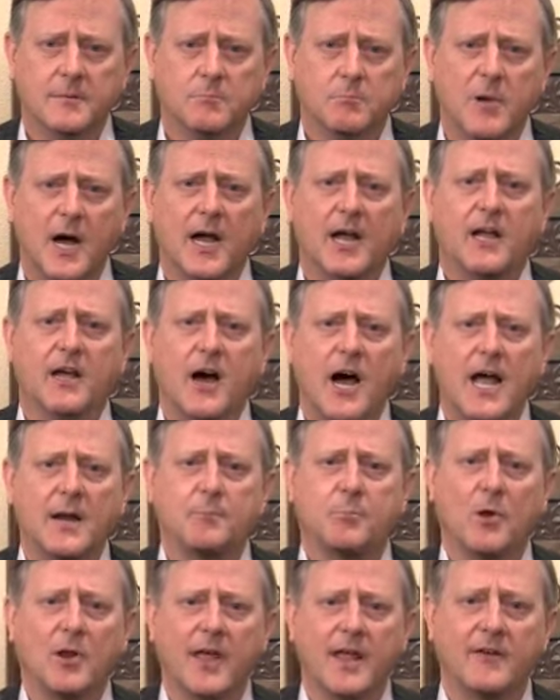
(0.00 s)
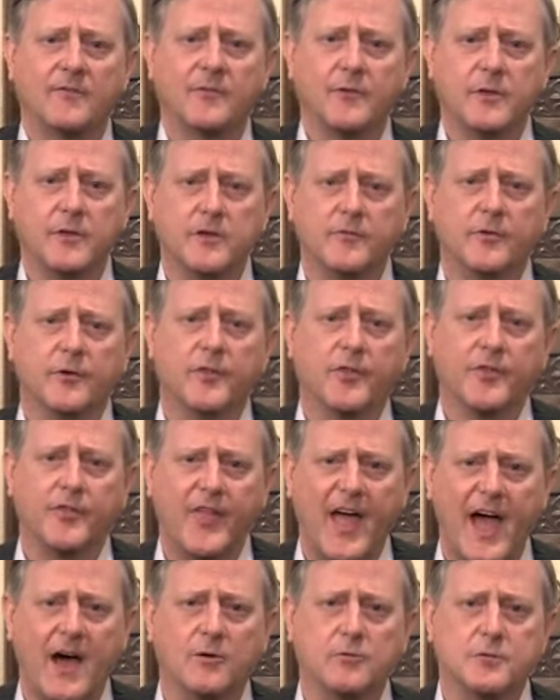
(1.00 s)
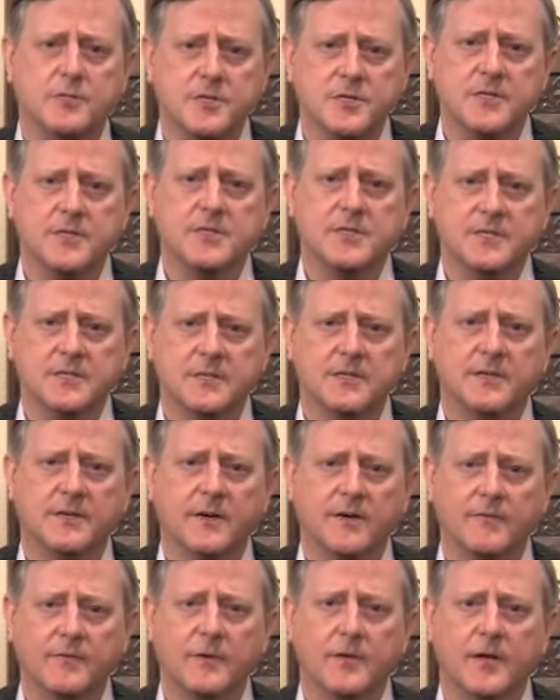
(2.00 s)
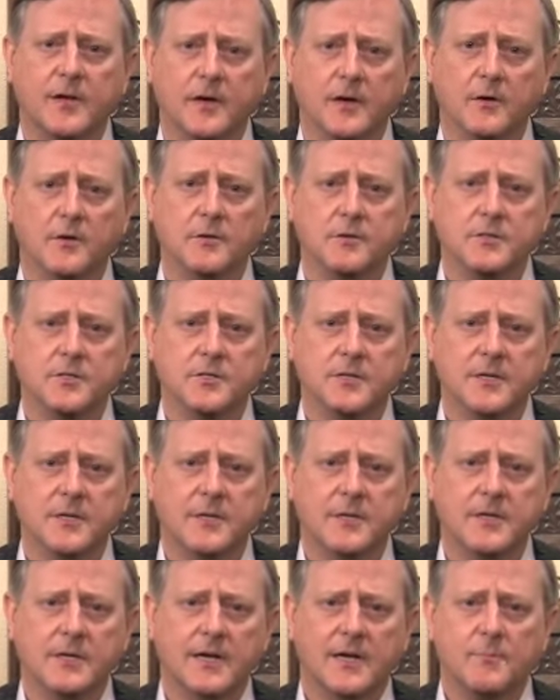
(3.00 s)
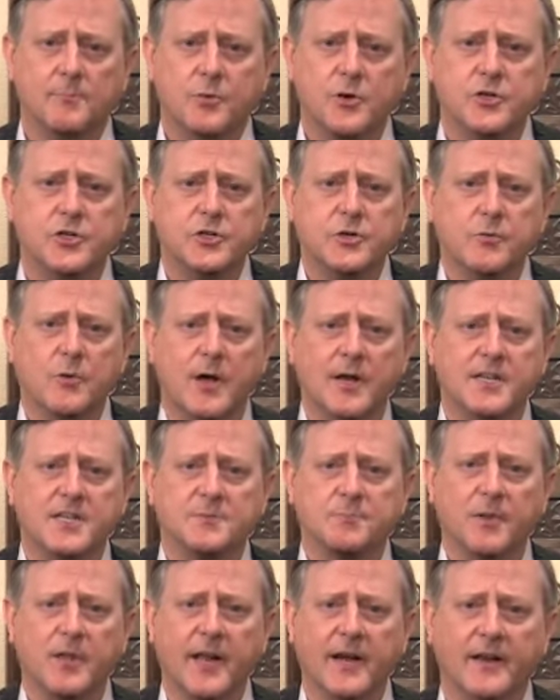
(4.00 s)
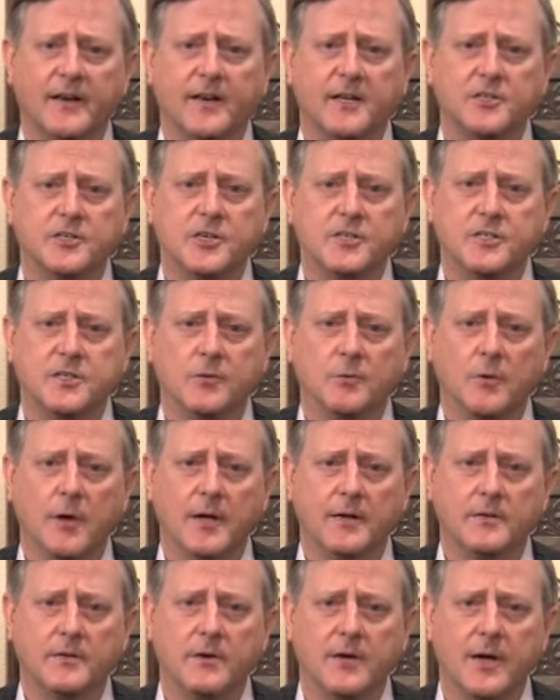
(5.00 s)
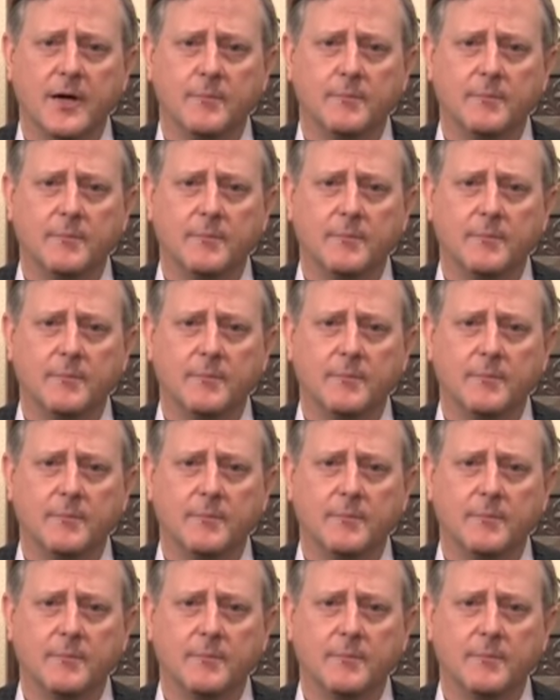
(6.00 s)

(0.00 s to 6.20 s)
but God planned for you for thousands of years and put you on this planet at just the right time.